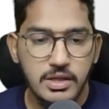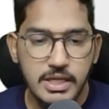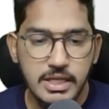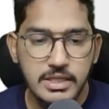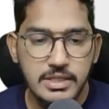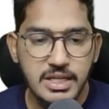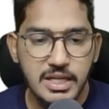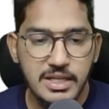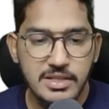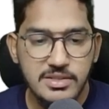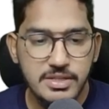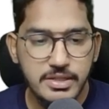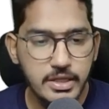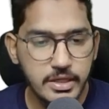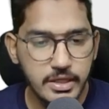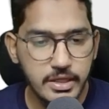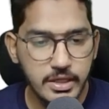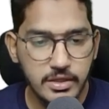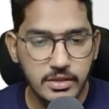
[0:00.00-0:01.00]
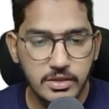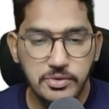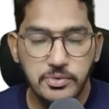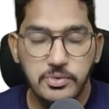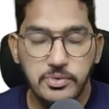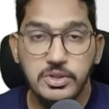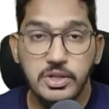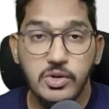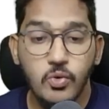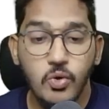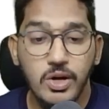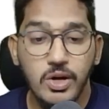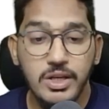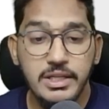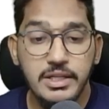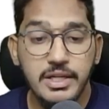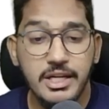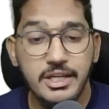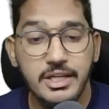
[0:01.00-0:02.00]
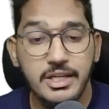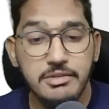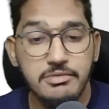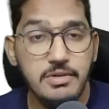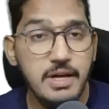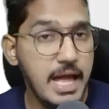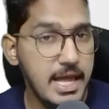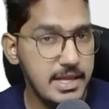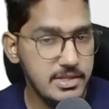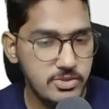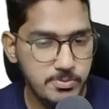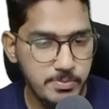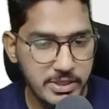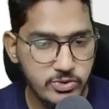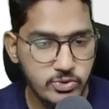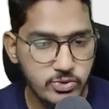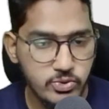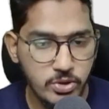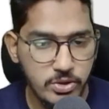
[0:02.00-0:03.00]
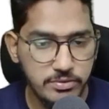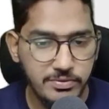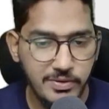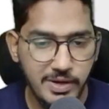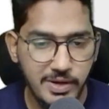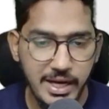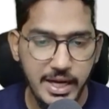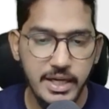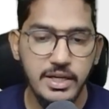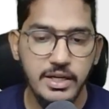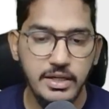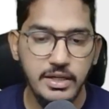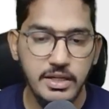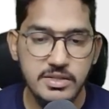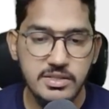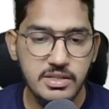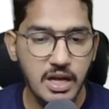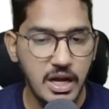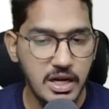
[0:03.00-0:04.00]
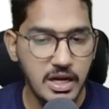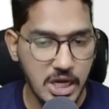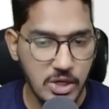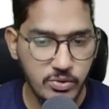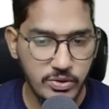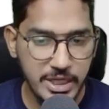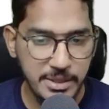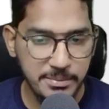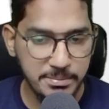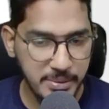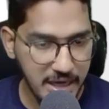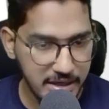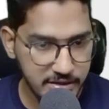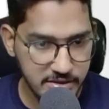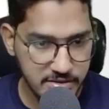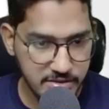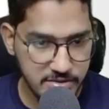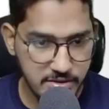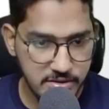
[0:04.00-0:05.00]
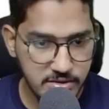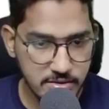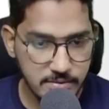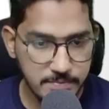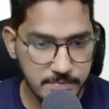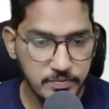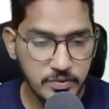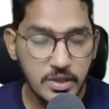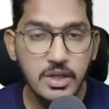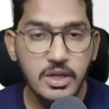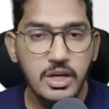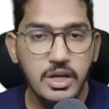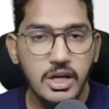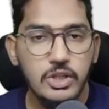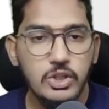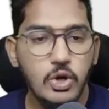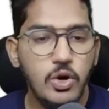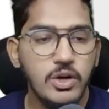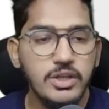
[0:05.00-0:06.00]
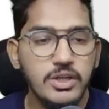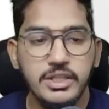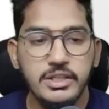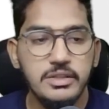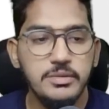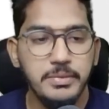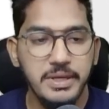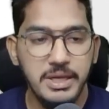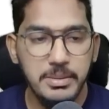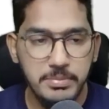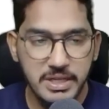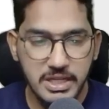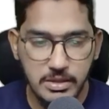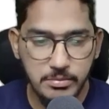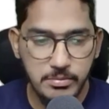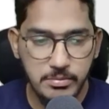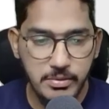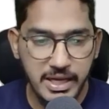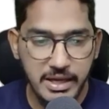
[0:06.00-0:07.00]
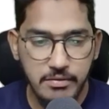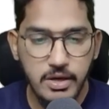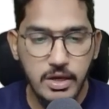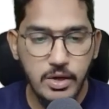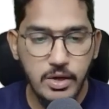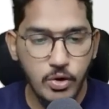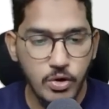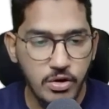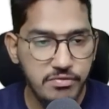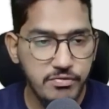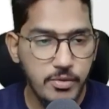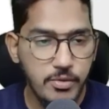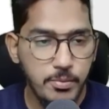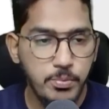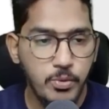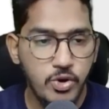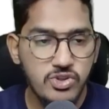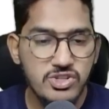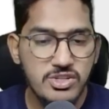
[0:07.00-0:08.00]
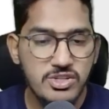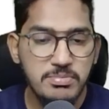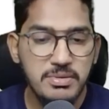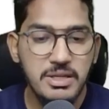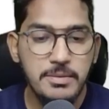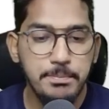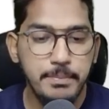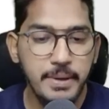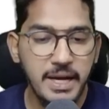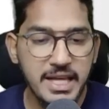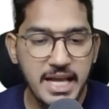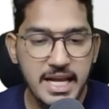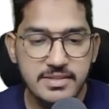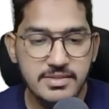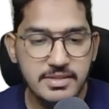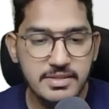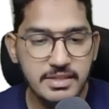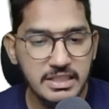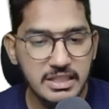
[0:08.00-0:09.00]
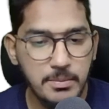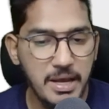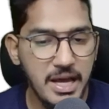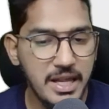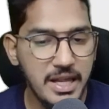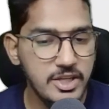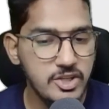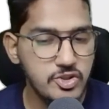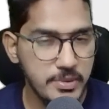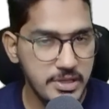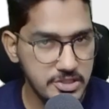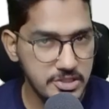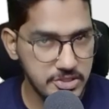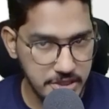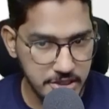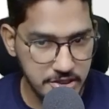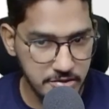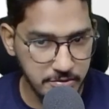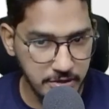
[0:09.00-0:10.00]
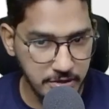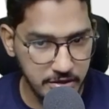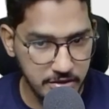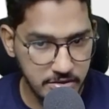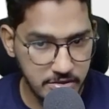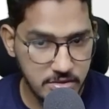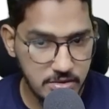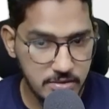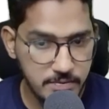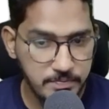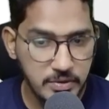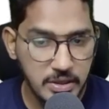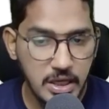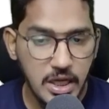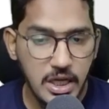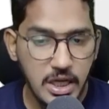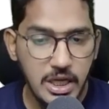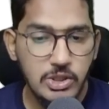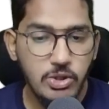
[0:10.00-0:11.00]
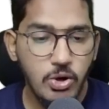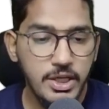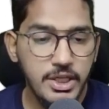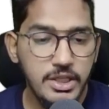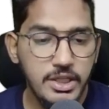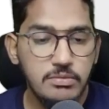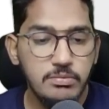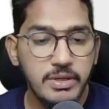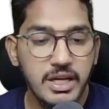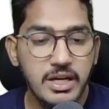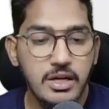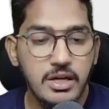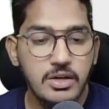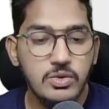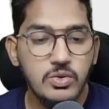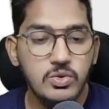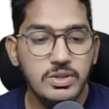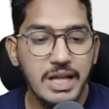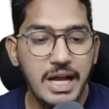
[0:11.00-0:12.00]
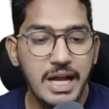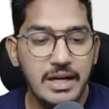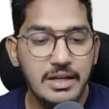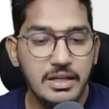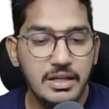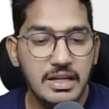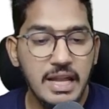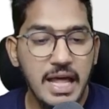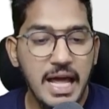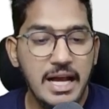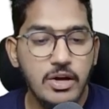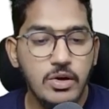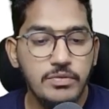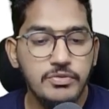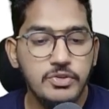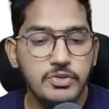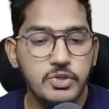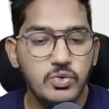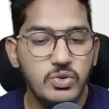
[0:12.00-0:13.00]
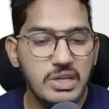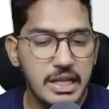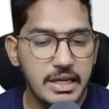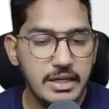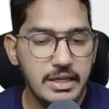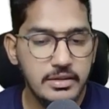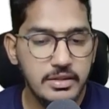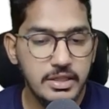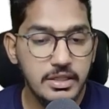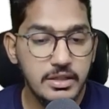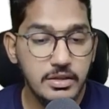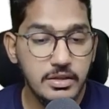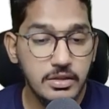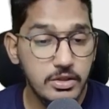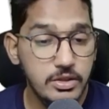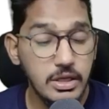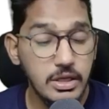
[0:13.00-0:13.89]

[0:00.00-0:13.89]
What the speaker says: In considering the qualitative aspects of entities' accounting practices, the auditor may become aware of possible bias in the management judgments. The auditor may conclude that lack of neutrality